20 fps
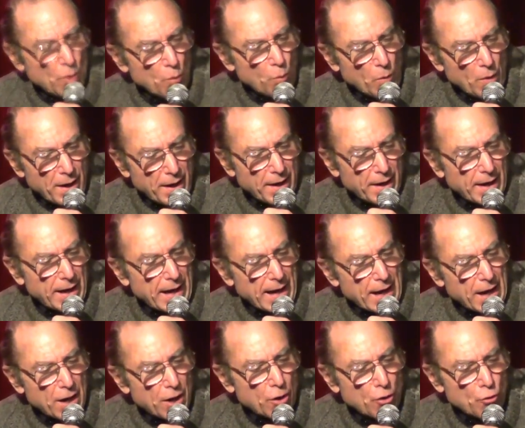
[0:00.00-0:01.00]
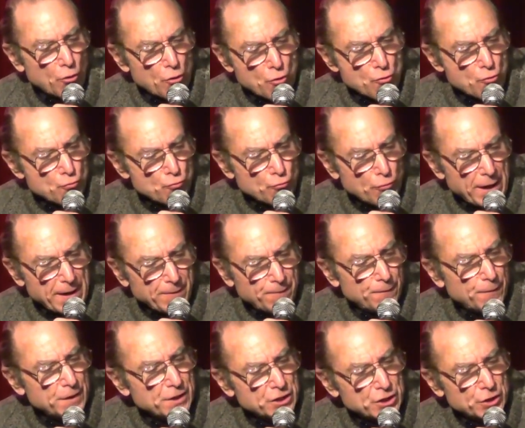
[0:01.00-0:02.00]
Wear our
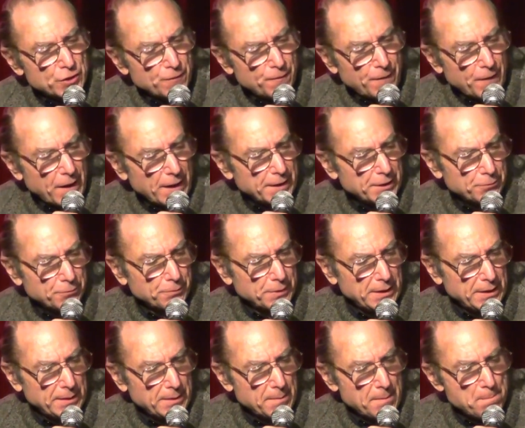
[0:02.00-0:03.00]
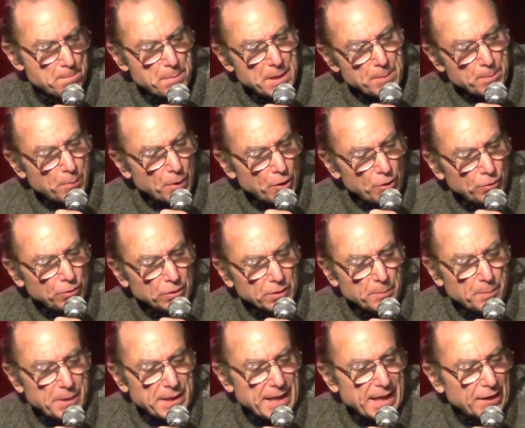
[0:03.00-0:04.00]
raffish finery. Be
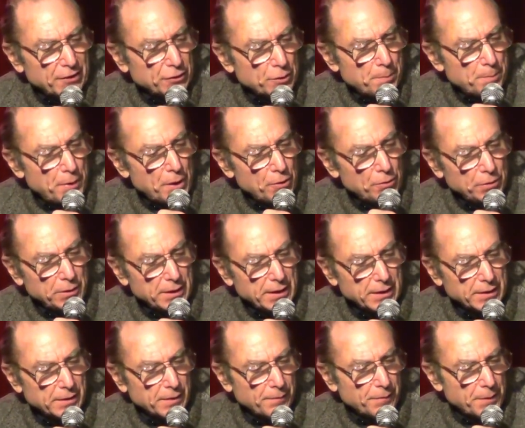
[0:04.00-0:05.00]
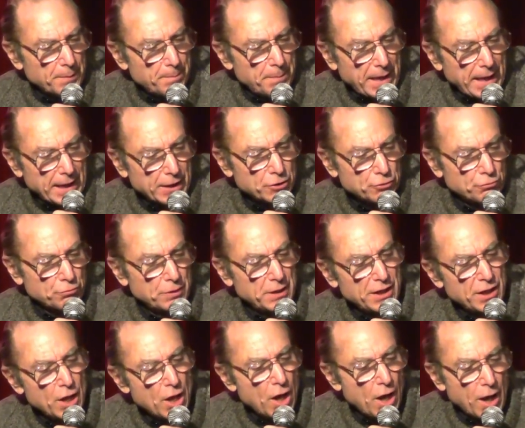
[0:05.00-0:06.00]
bold, be our Napoleon of the
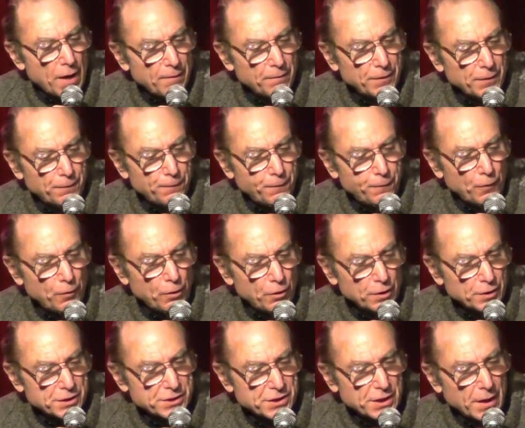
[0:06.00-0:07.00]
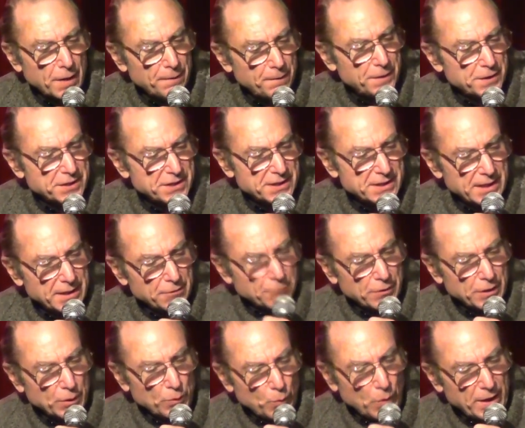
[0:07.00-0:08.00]
pantry, of the forks, of the
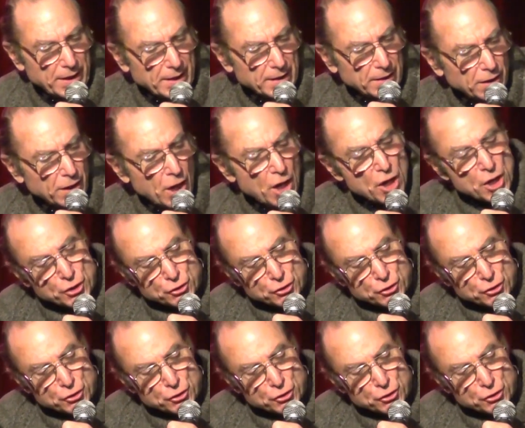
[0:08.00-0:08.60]
steering wheel.